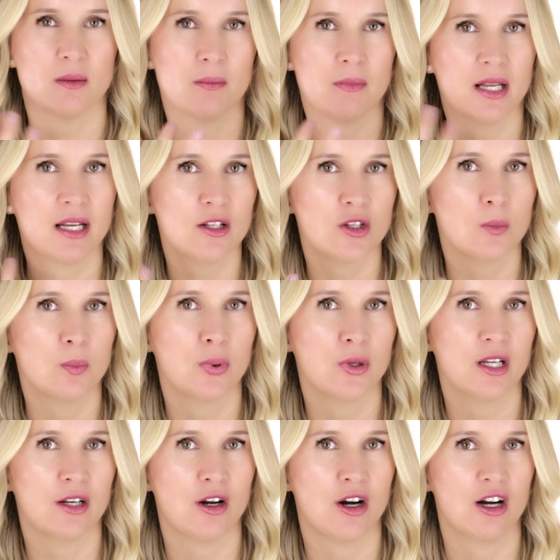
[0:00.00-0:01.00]
the minute you put
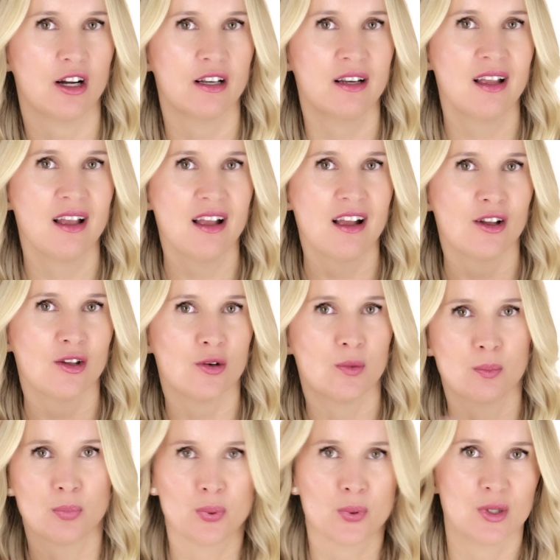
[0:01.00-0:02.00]
it on, your
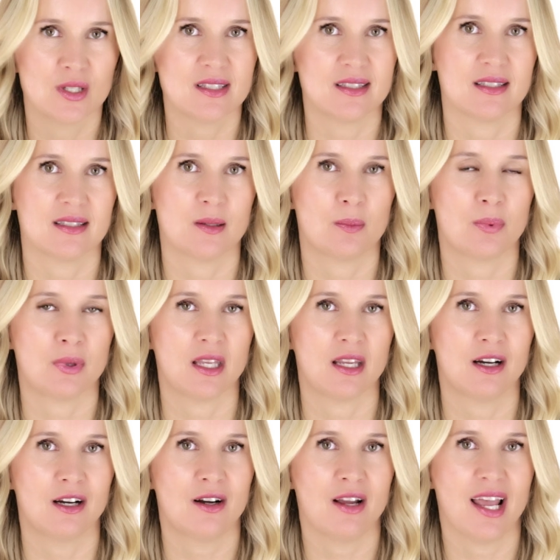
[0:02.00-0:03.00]
pores
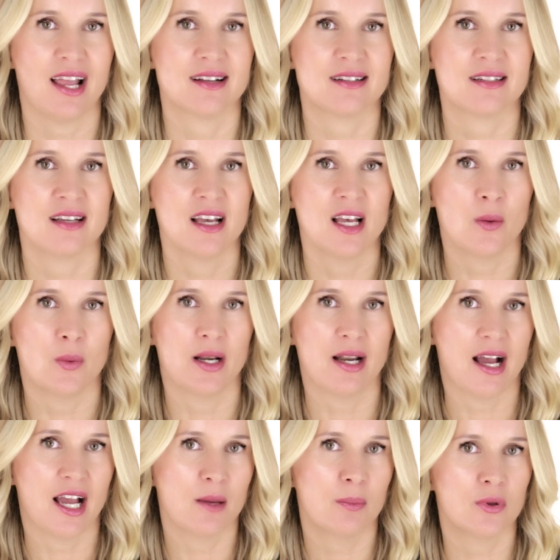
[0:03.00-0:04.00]
disappear. And
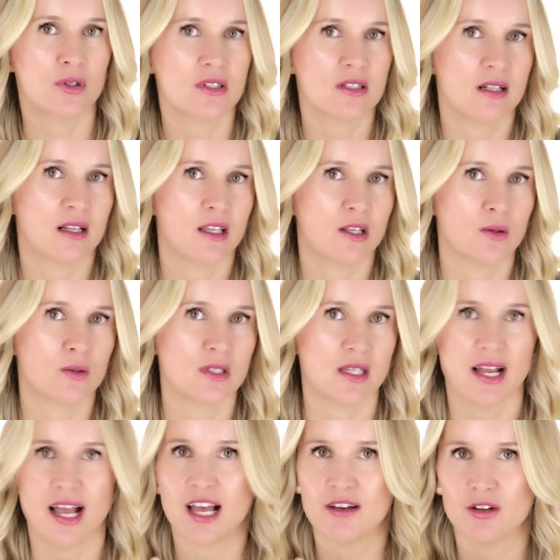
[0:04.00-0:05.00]
when I personally use
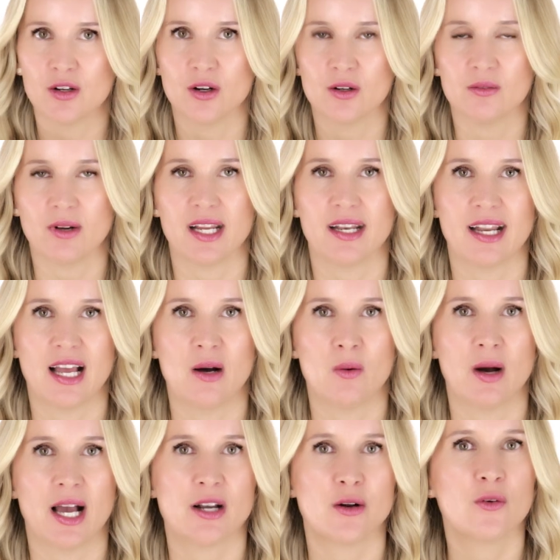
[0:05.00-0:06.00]
it, I have it on right
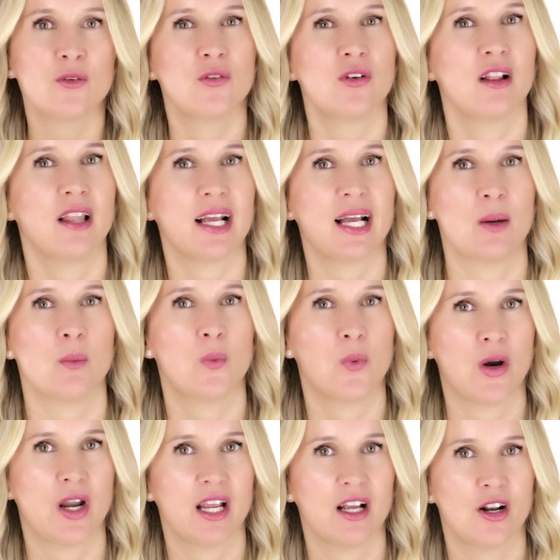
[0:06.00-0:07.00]
now, I don't feel like I'm
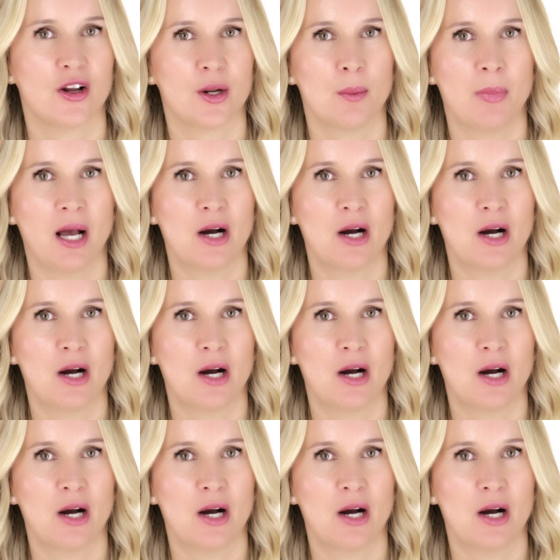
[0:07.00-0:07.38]
wearing a lot of